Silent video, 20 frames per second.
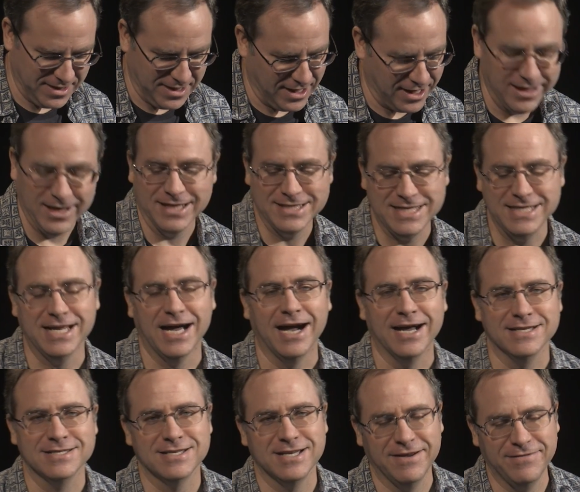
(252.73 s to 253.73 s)
Unless he
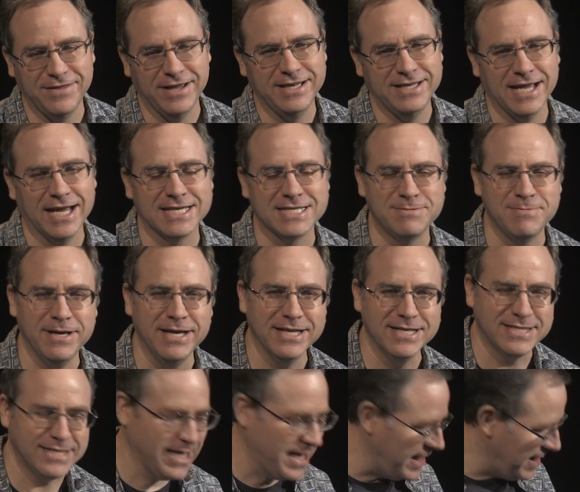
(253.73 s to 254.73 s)
dies. If they text me
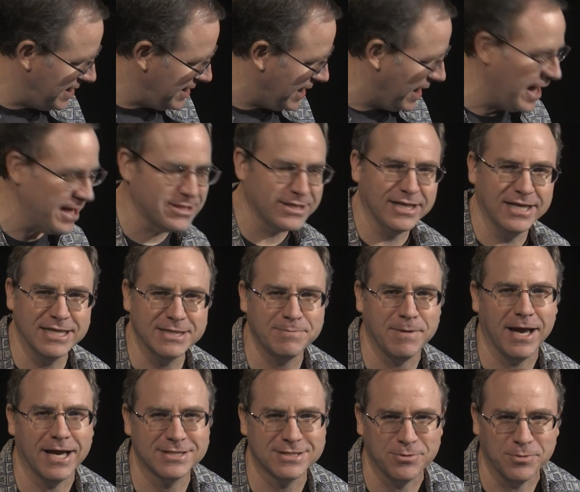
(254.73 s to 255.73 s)
and say he actually has
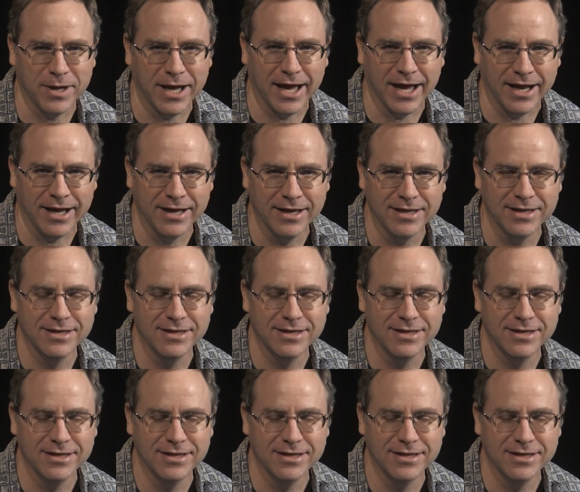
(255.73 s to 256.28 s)
passed away,